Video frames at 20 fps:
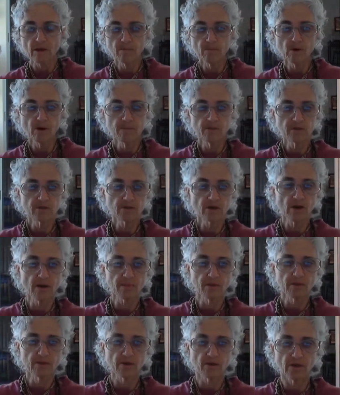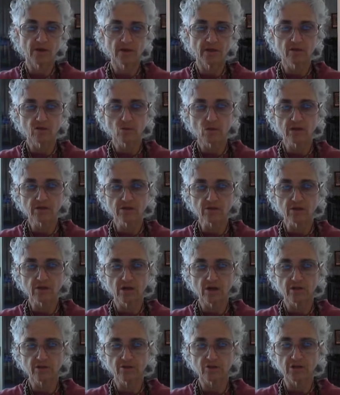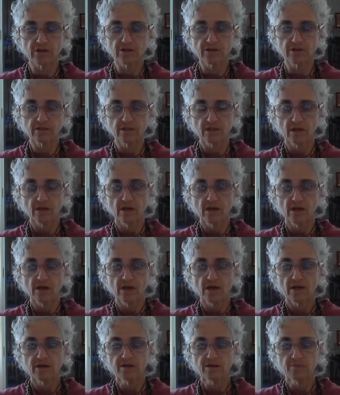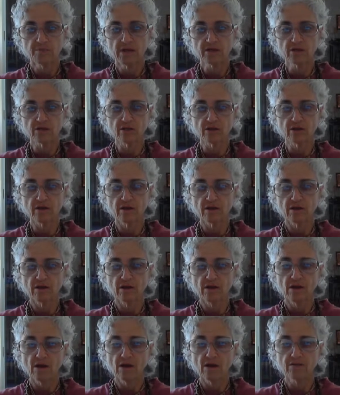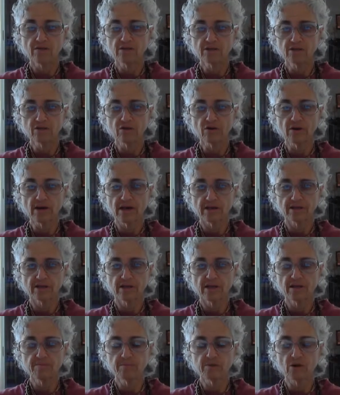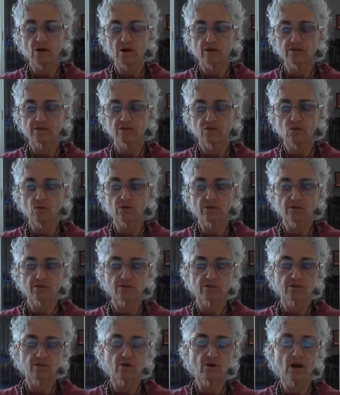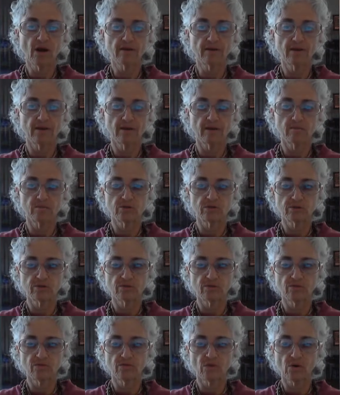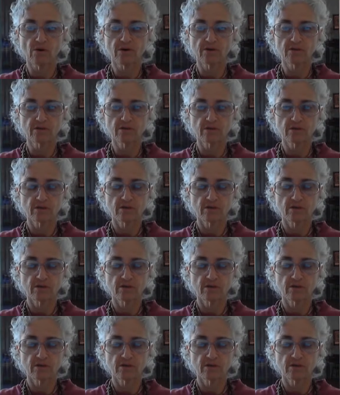Prabhupada's commentary, in the Western countries, especially, aristocrats keep dogs and horses to hunt animals in the forest.